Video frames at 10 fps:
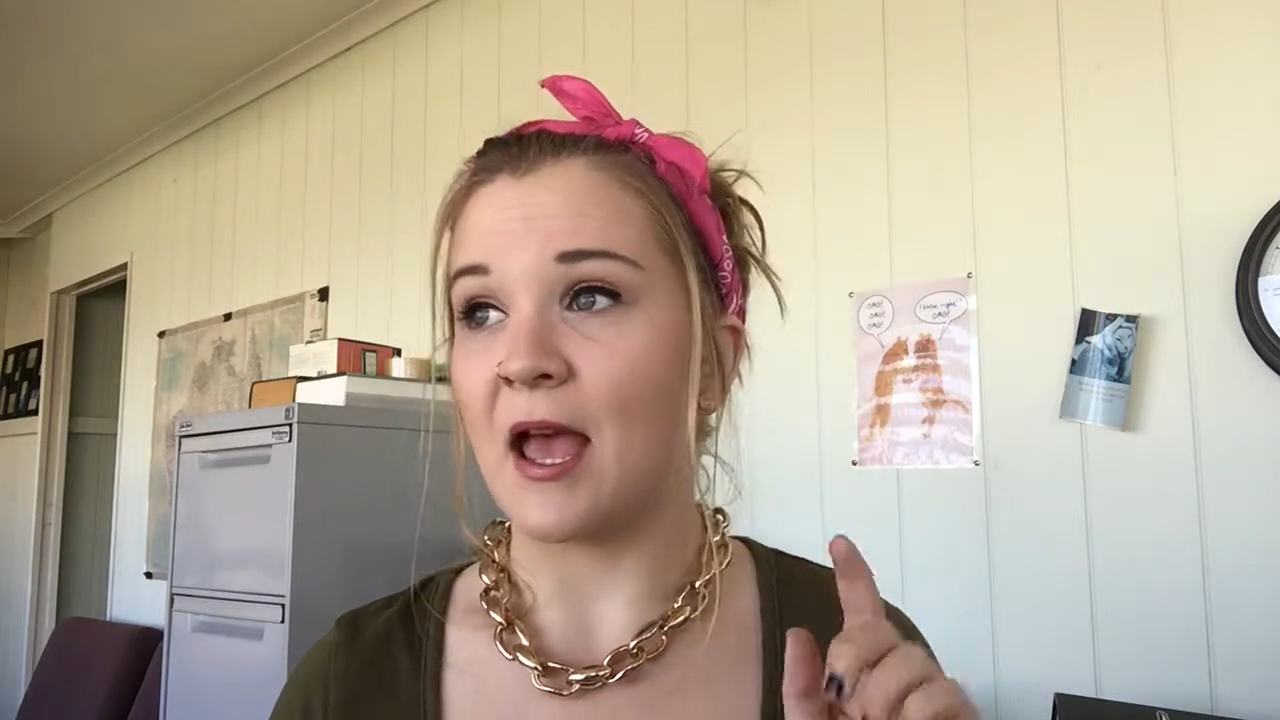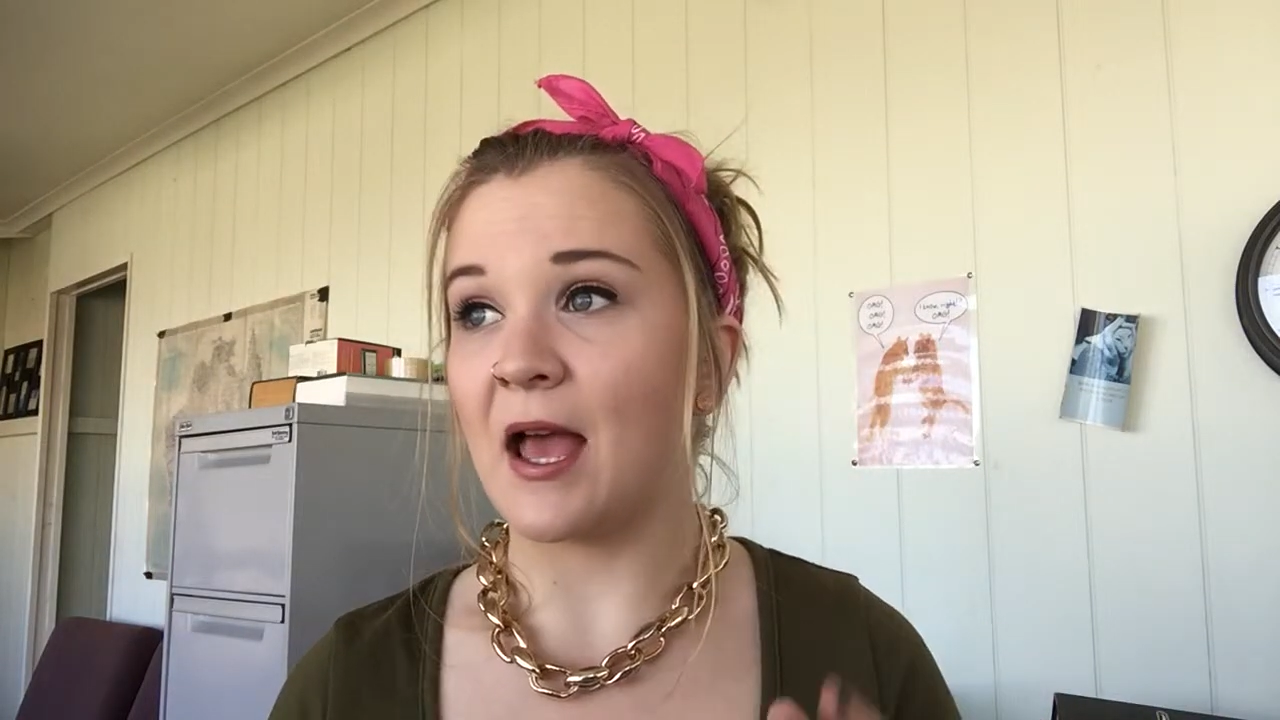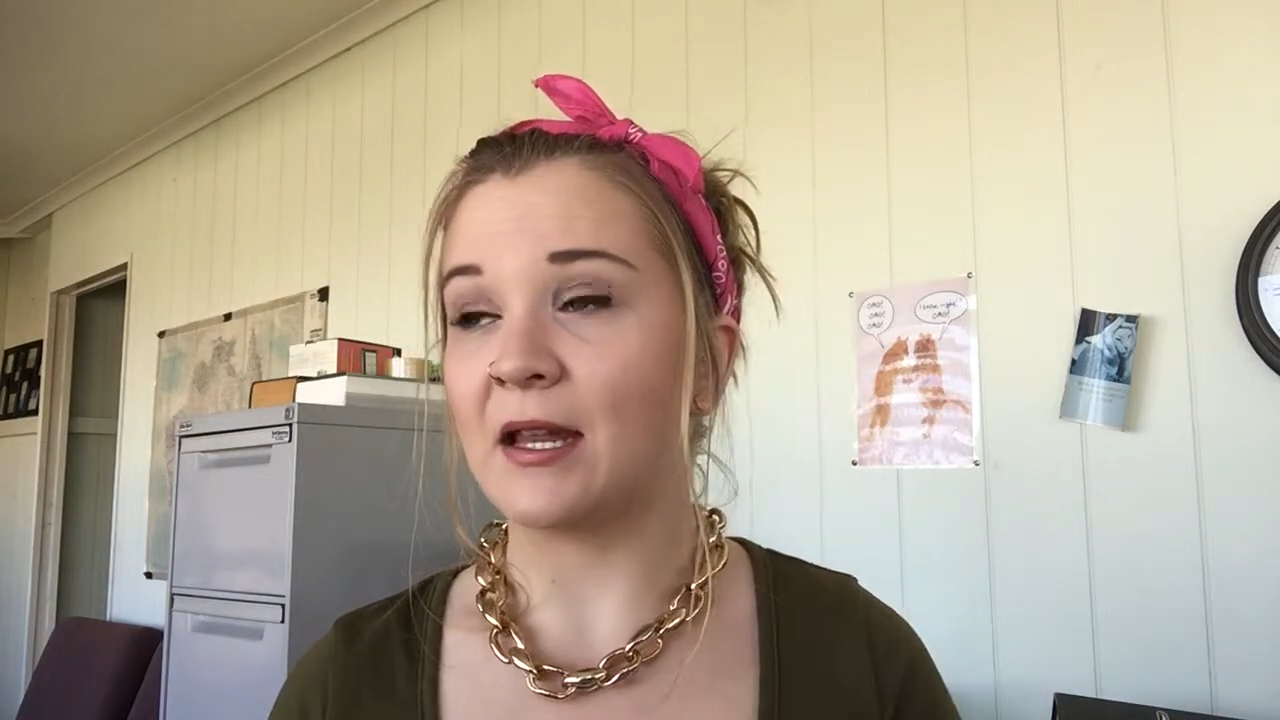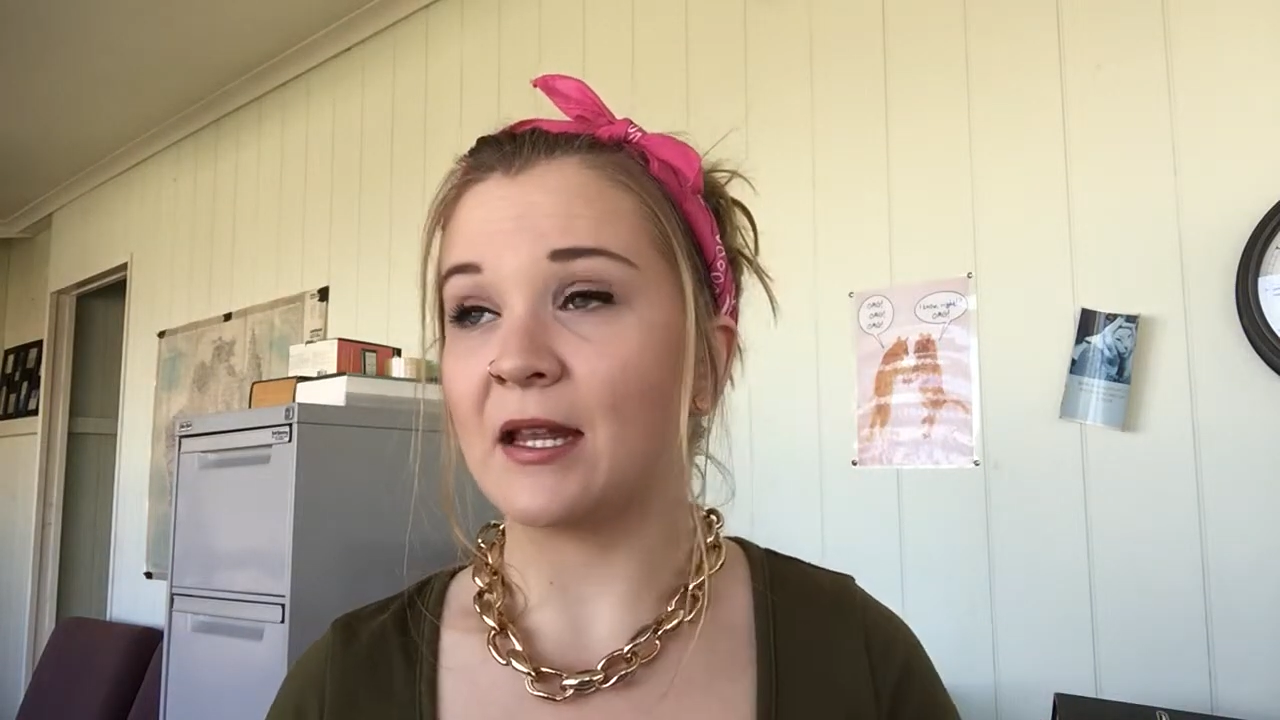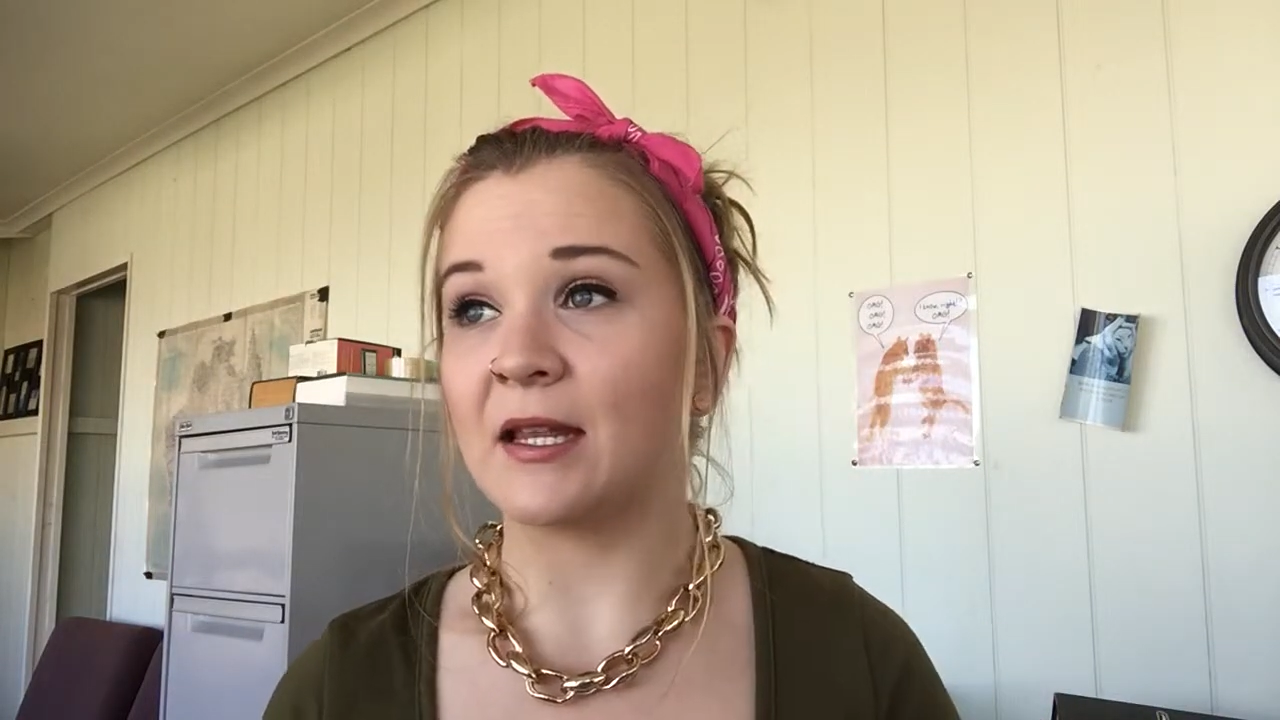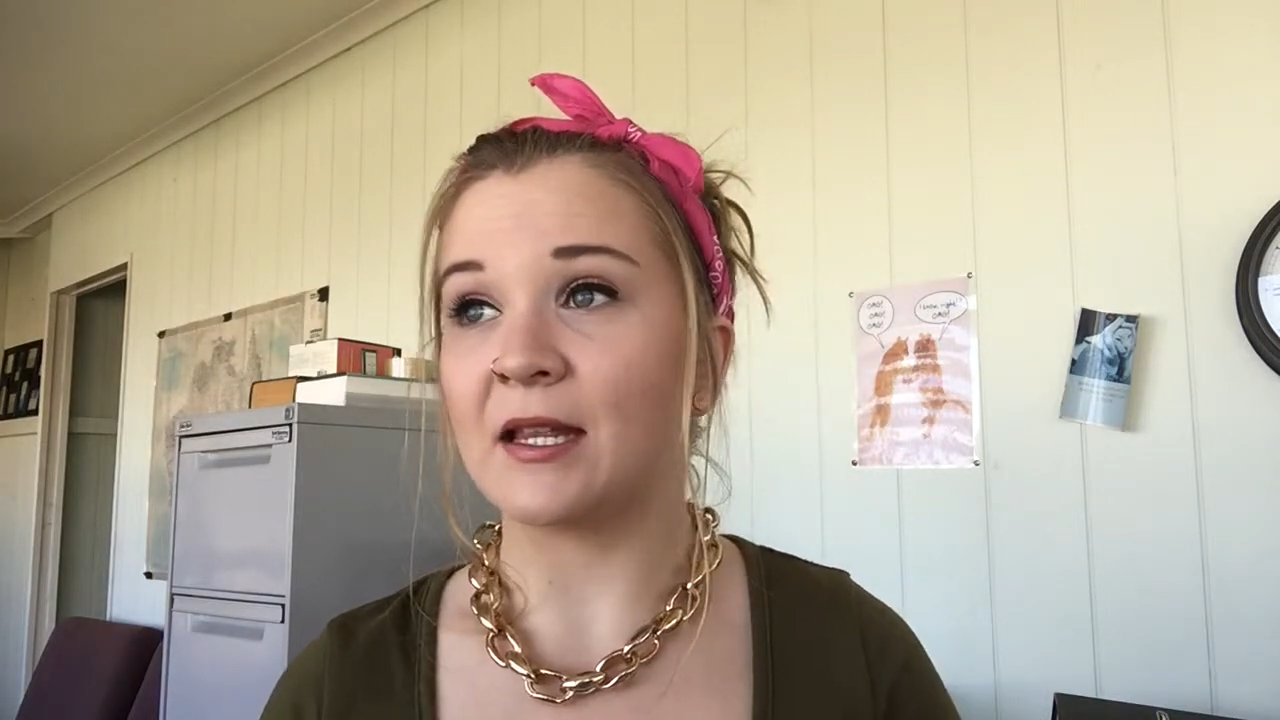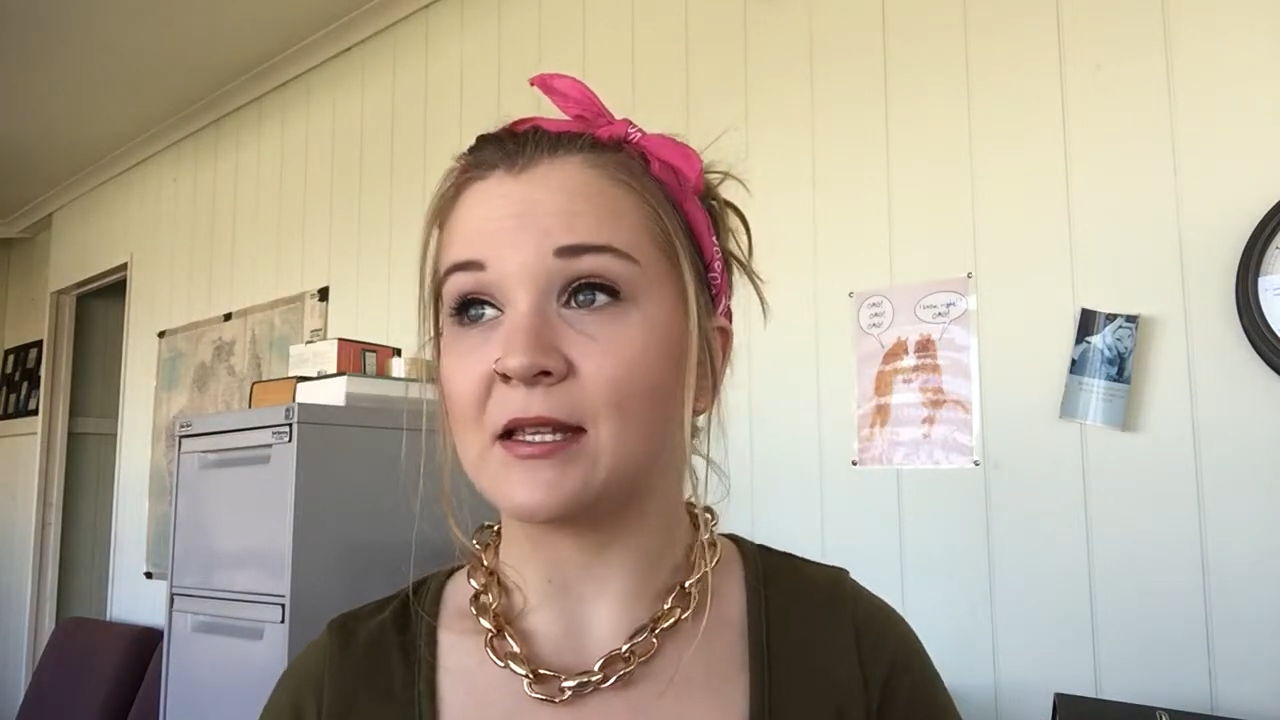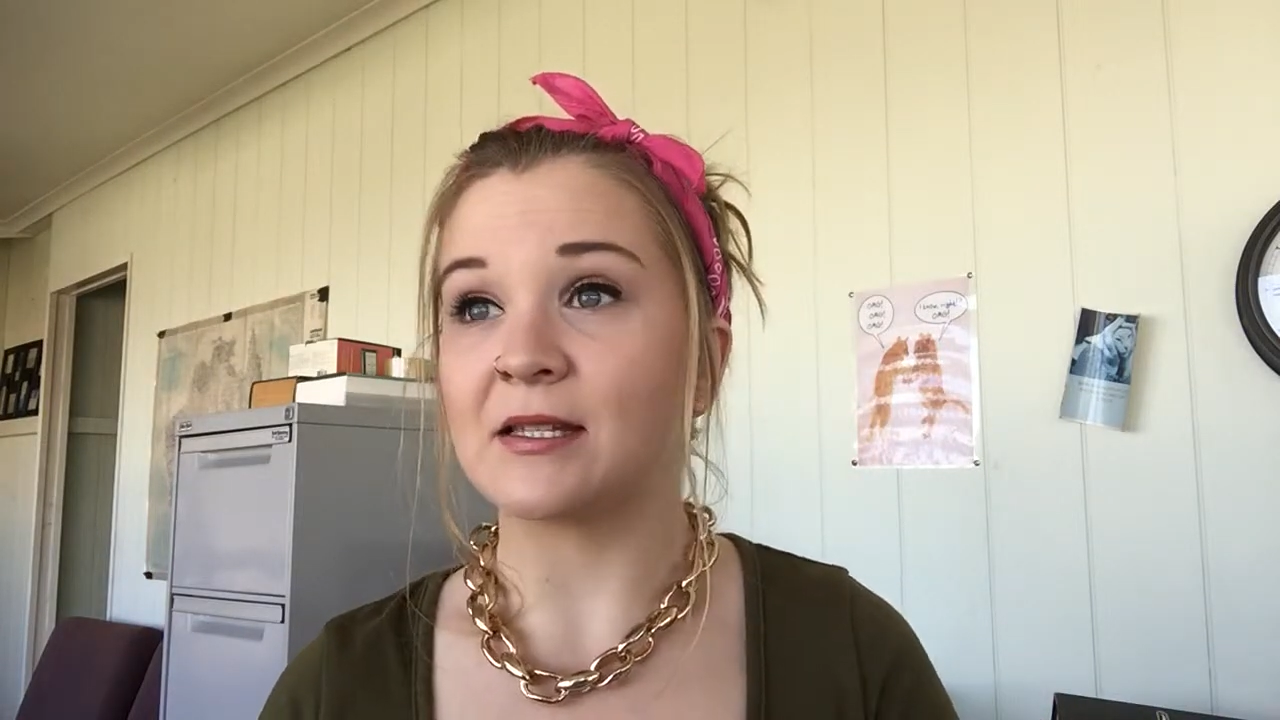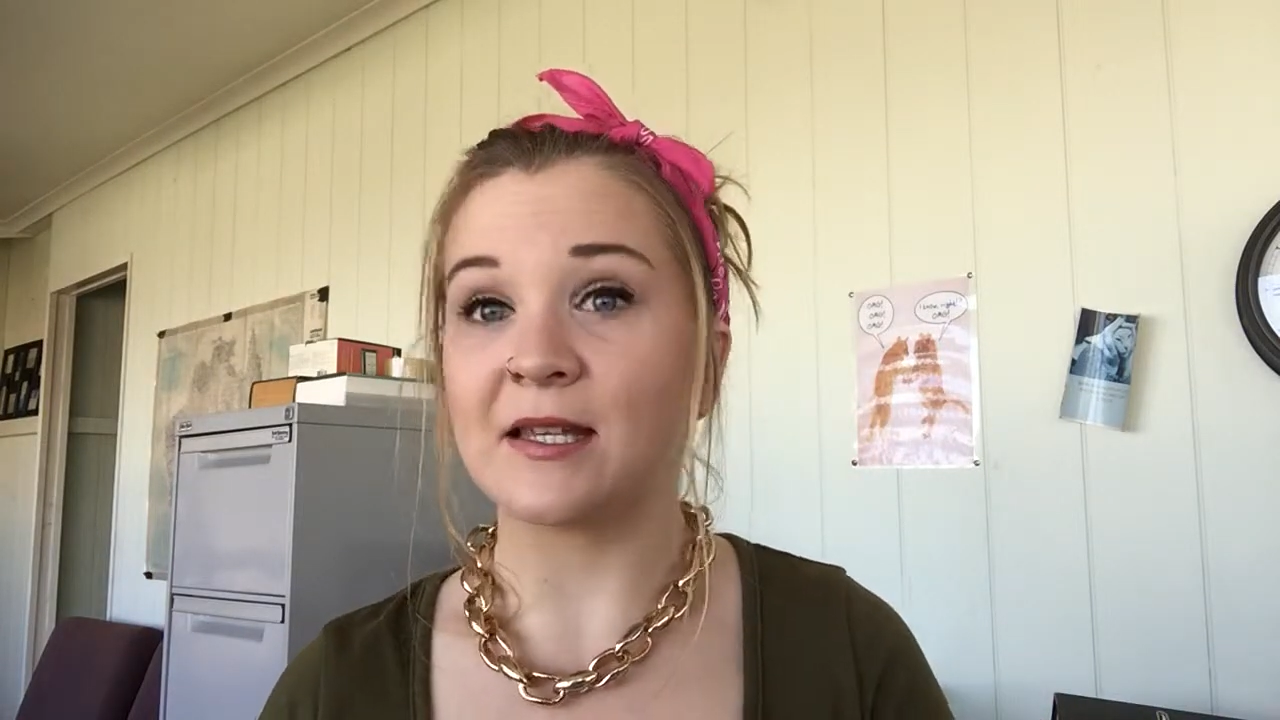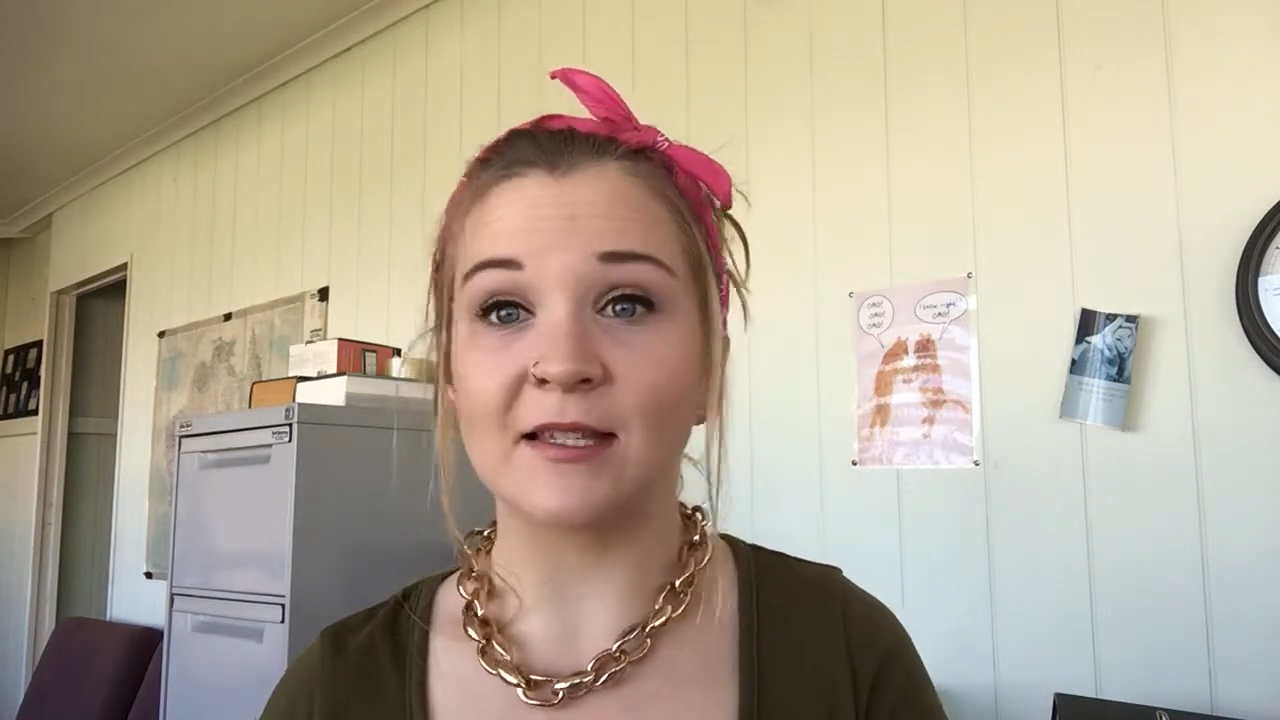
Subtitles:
and it is